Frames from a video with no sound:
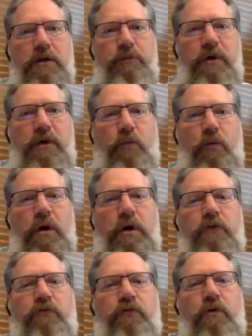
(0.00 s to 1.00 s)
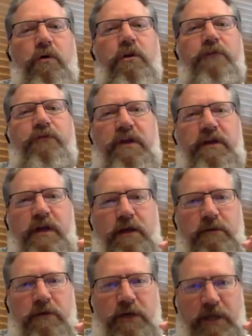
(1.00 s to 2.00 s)
little bit more control if they take
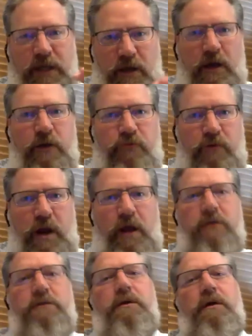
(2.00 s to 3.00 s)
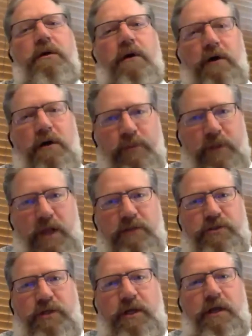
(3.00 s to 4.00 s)
a look at contracts on a
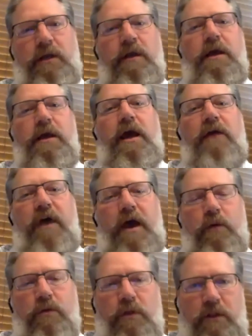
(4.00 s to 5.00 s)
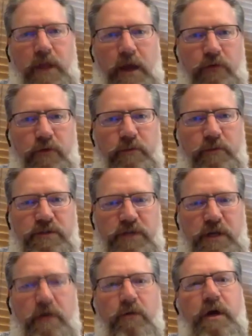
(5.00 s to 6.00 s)
blockchain, and that will allow them to
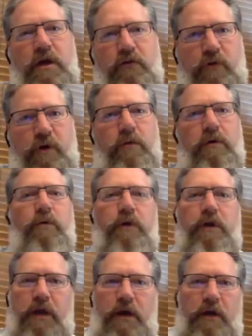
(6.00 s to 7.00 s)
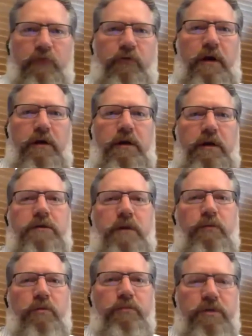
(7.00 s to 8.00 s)
say, okay, grower, we're going to contract X
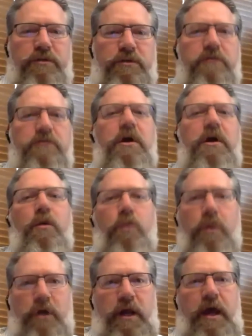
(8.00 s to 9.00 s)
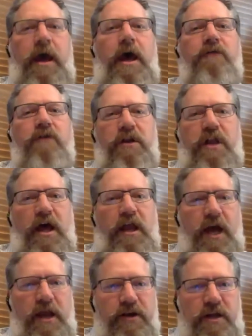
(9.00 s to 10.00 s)
number of bushels. We're going to have an
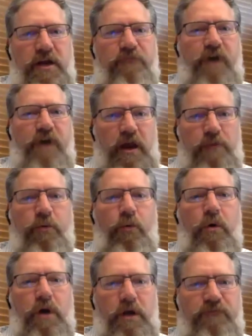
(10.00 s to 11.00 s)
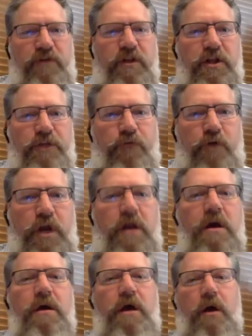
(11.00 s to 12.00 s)
identified port of delivery
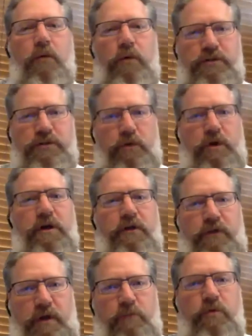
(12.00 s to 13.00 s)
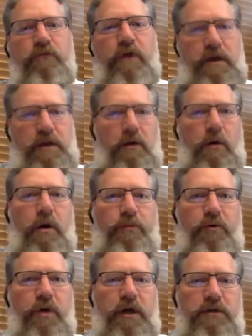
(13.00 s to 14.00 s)
at which we're going to then move that into our
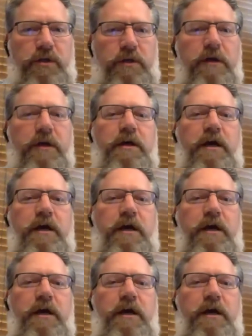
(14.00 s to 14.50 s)
production.